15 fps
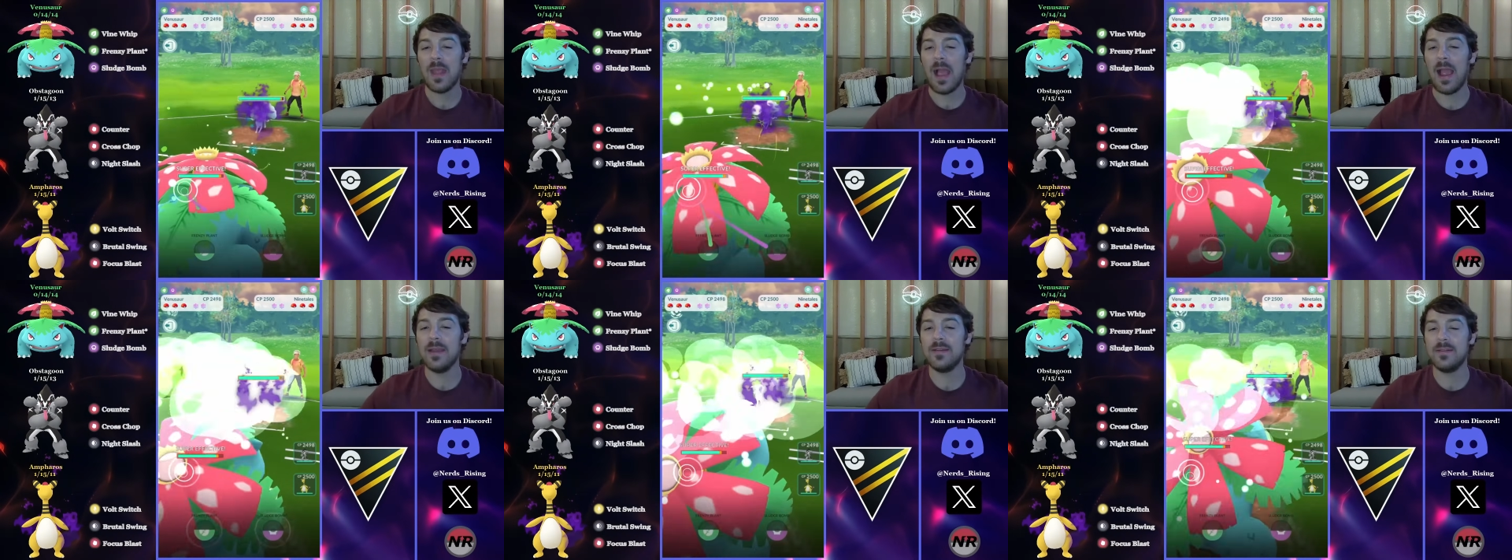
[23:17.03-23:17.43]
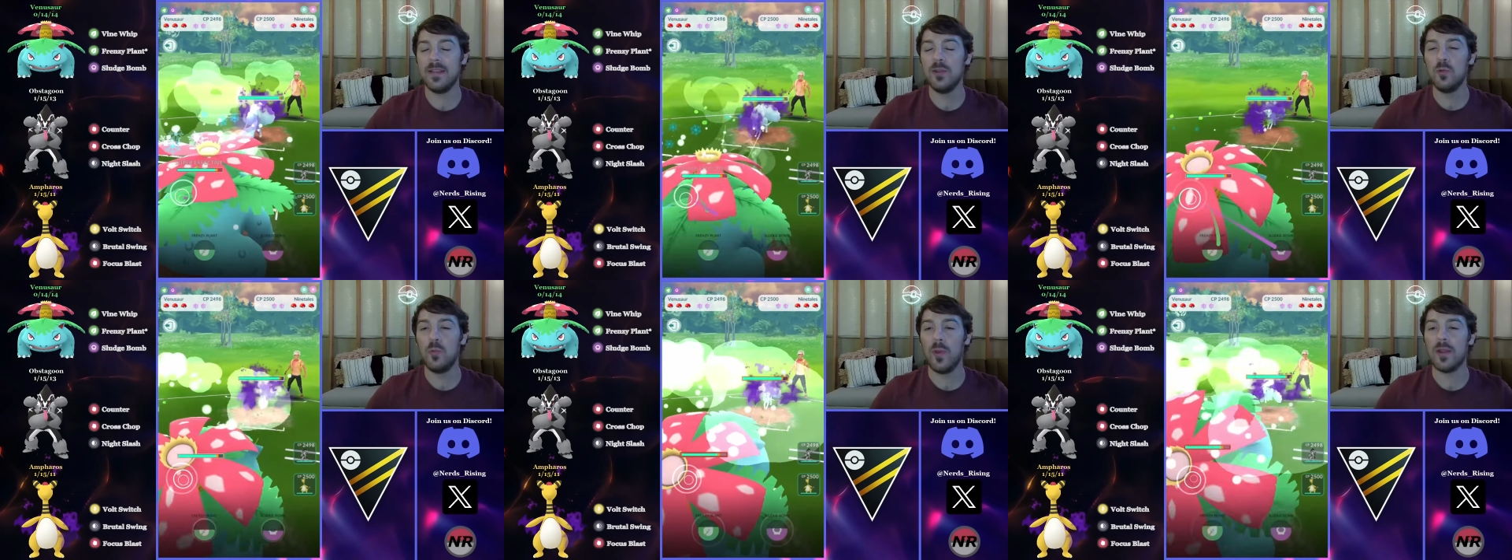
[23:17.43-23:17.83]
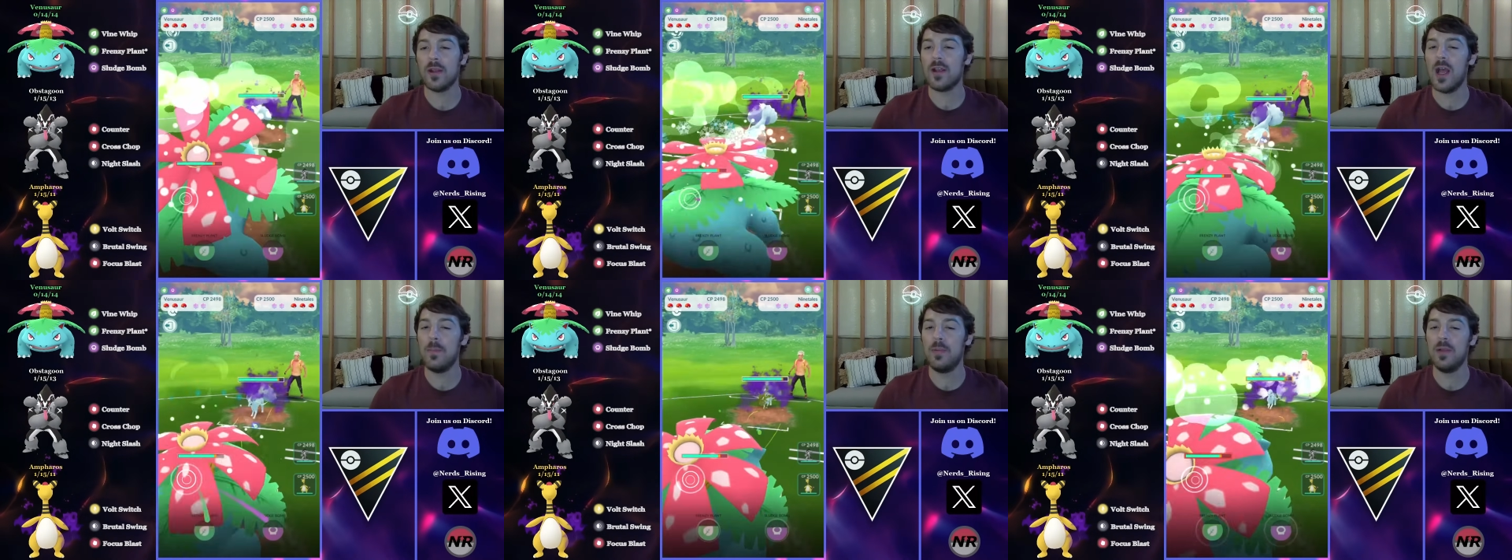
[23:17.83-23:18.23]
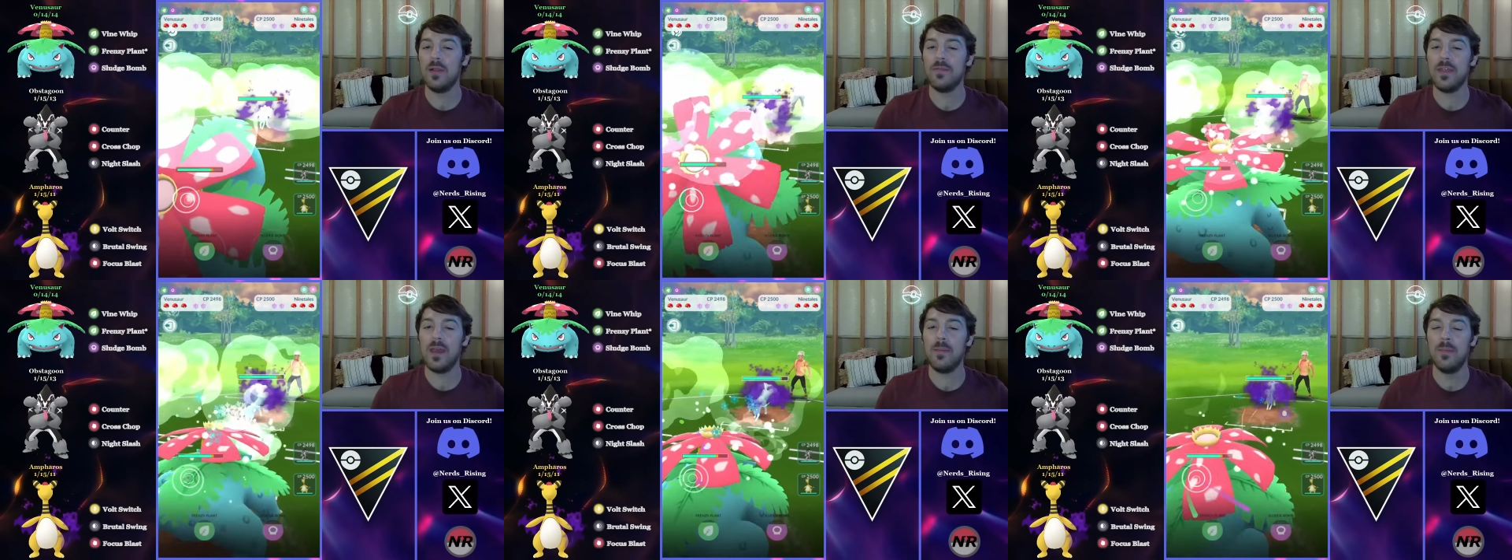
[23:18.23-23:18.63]
I did win a couple
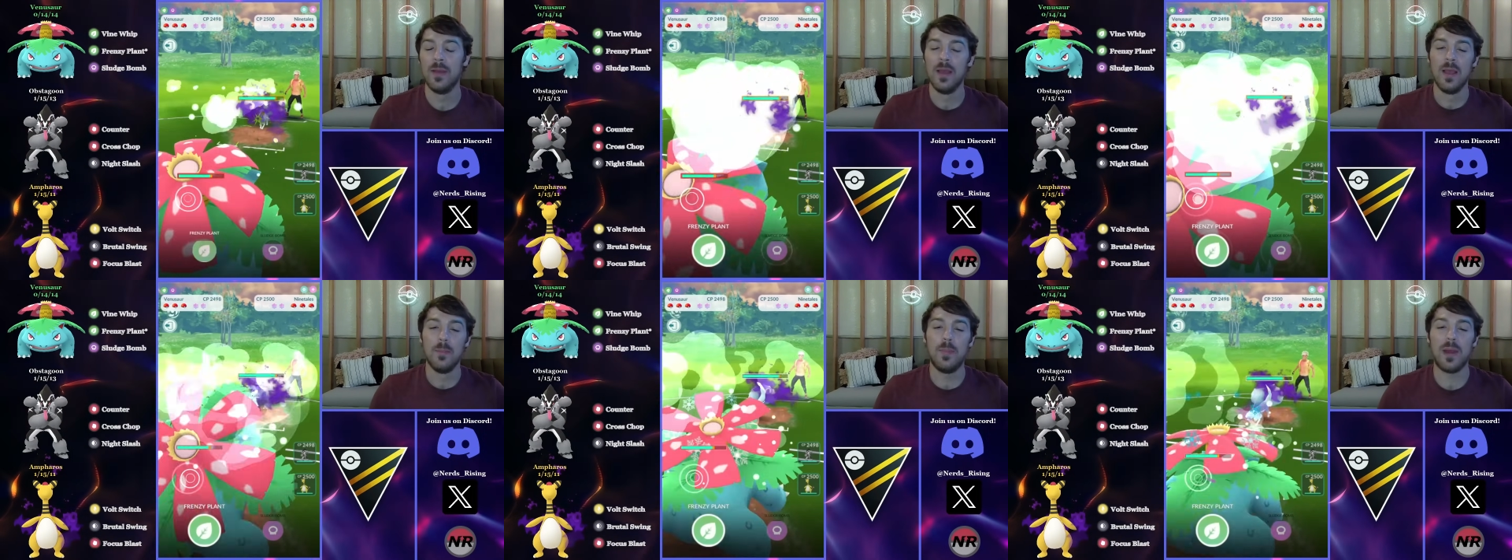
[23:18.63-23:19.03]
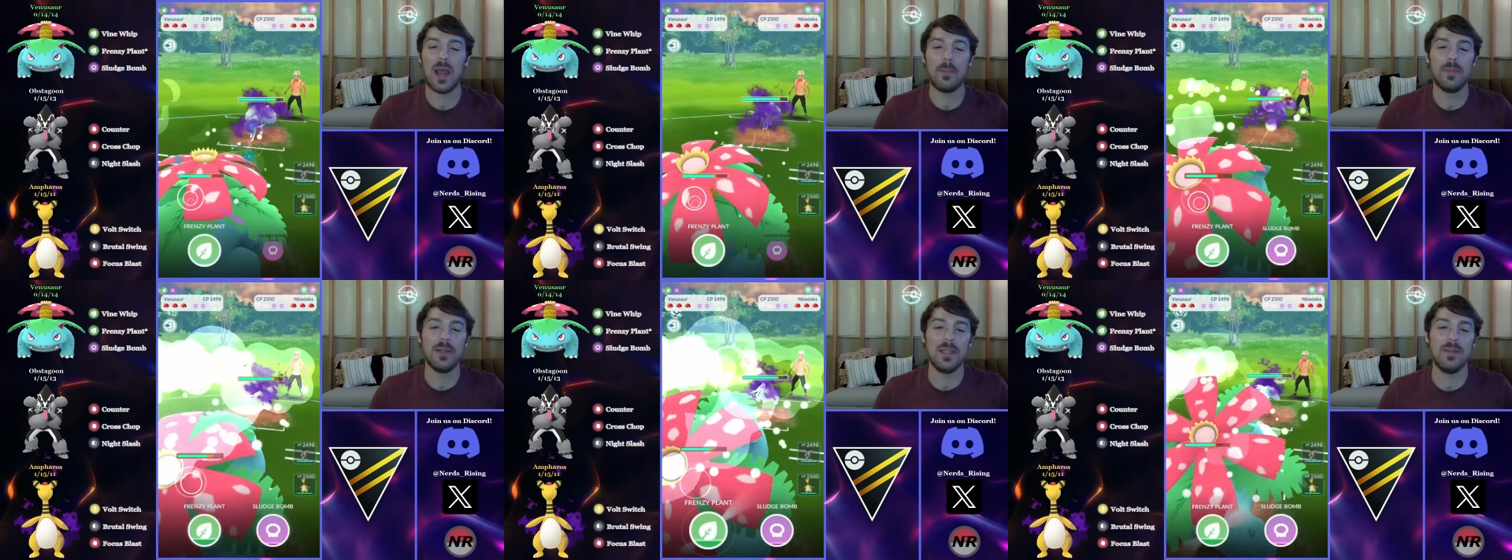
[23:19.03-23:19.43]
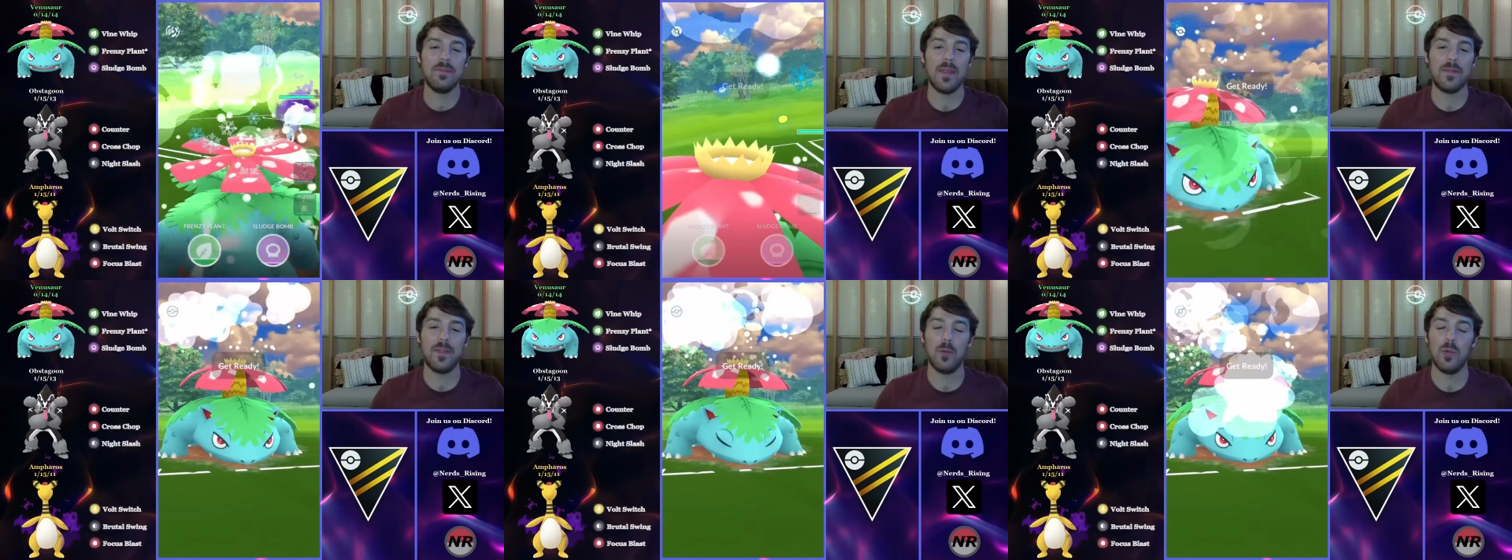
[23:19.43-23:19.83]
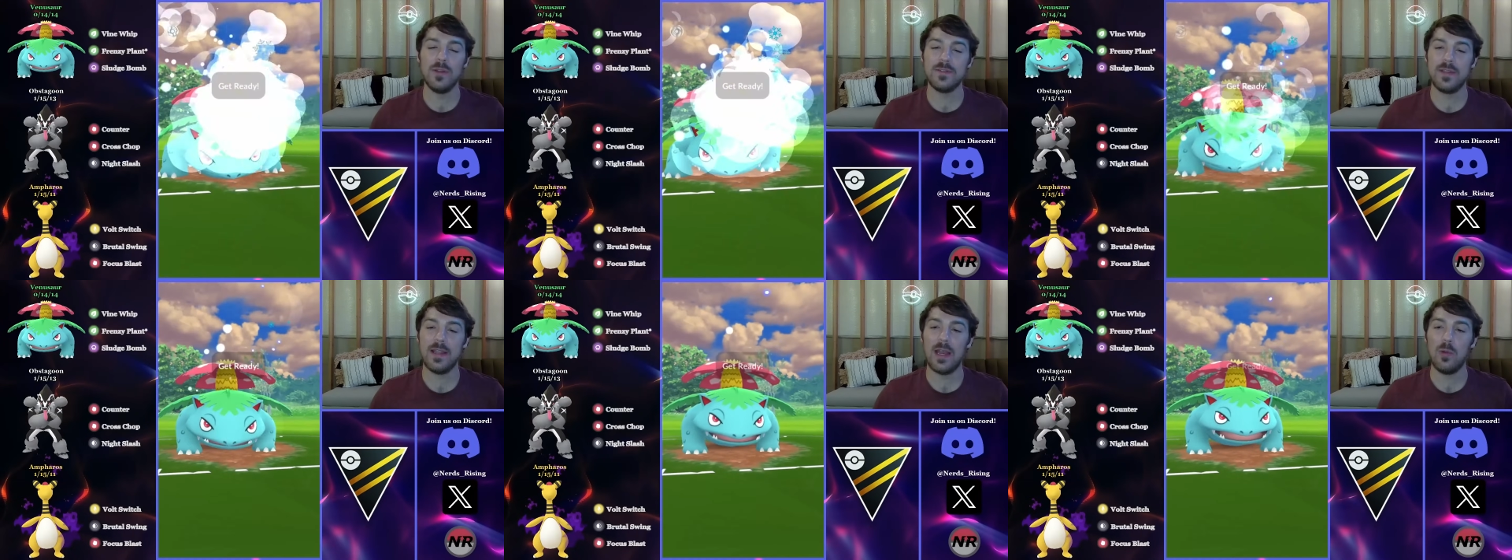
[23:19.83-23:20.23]
of them, but I believe that the
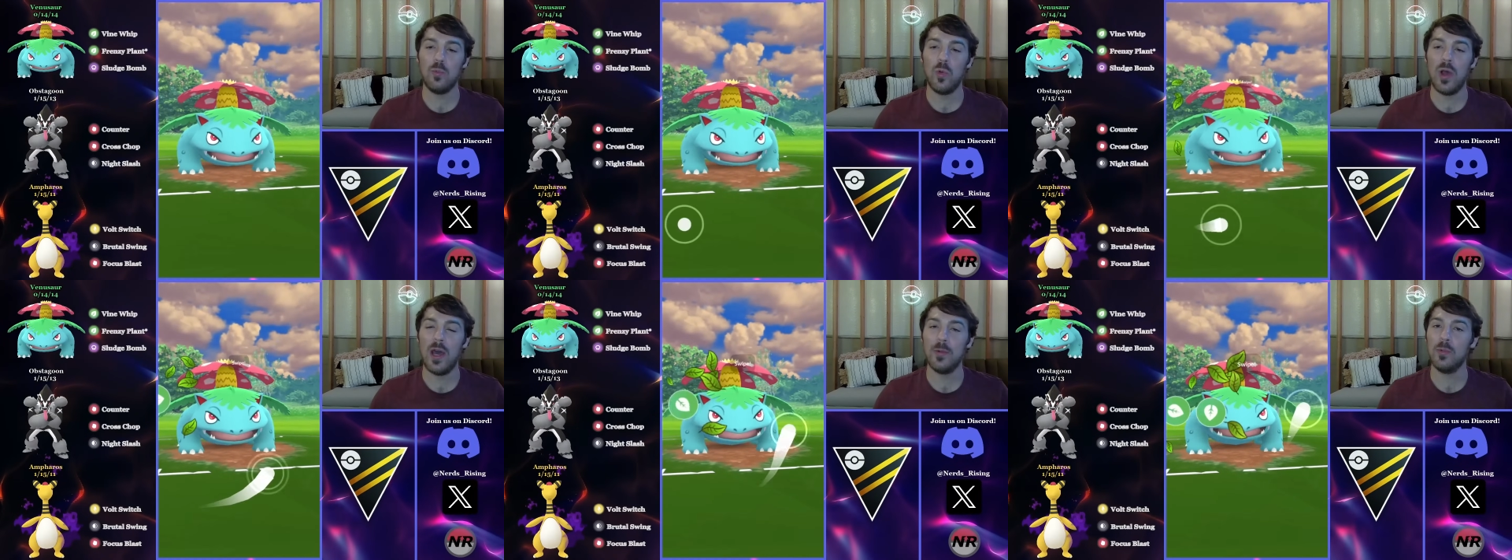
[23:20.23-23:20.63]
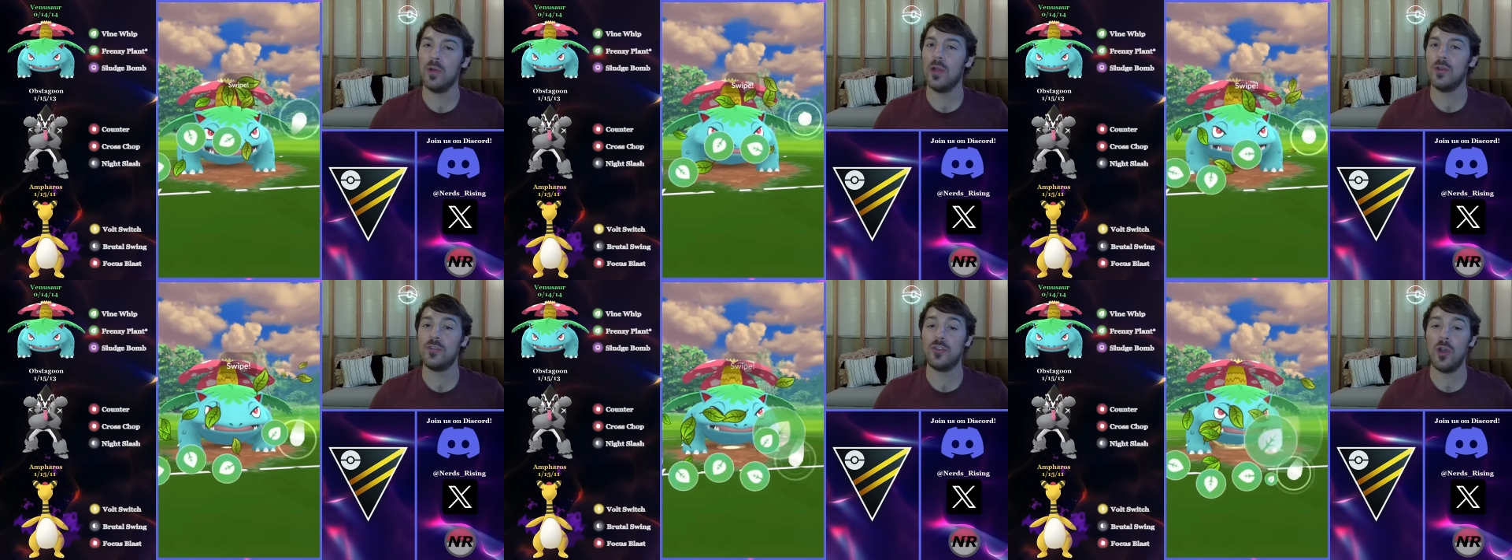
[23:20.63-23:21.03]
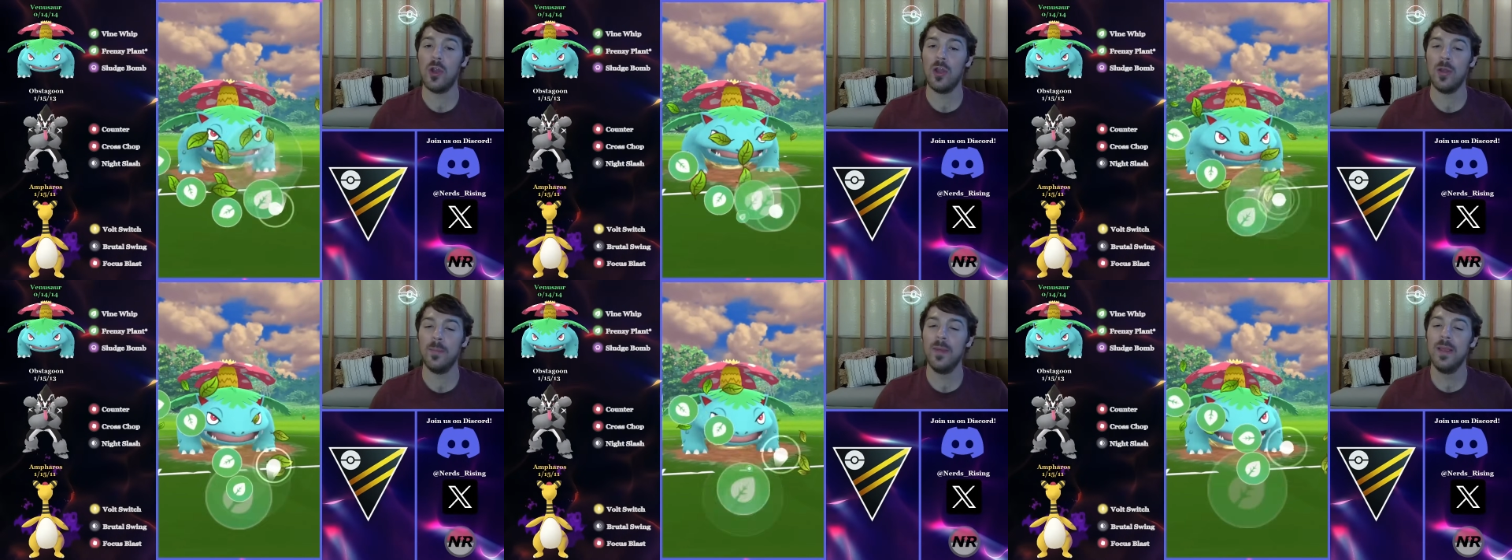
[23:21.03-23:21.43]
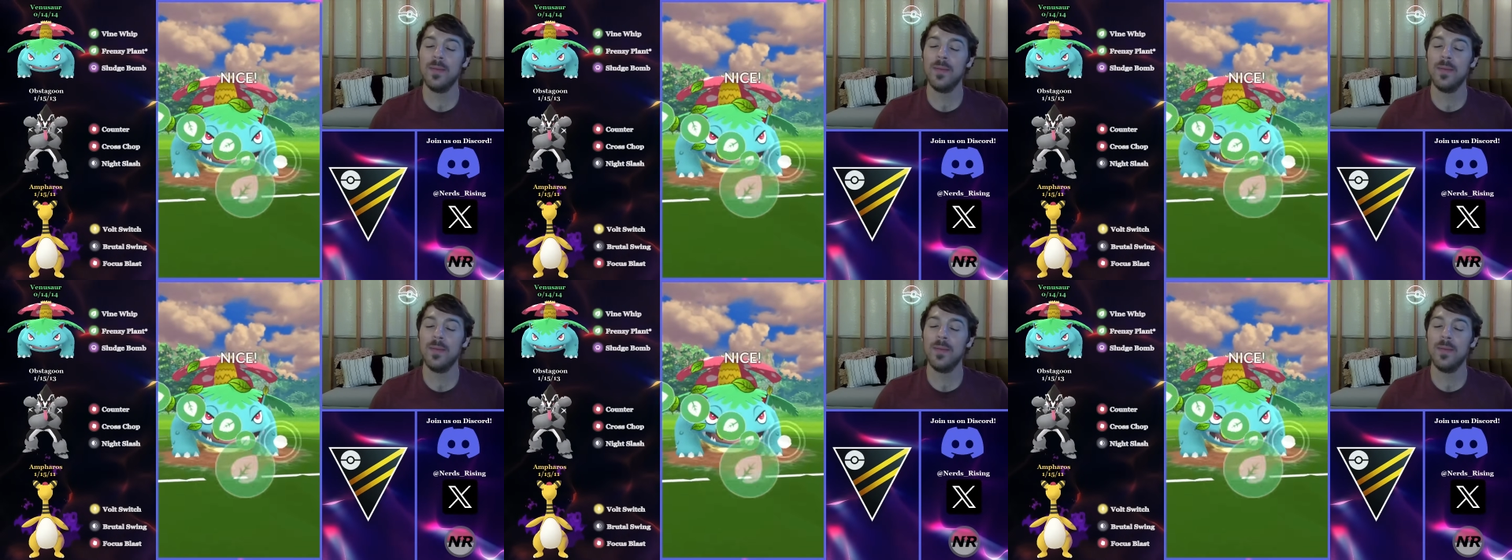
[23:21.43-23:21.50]
ones that I won were on Charm.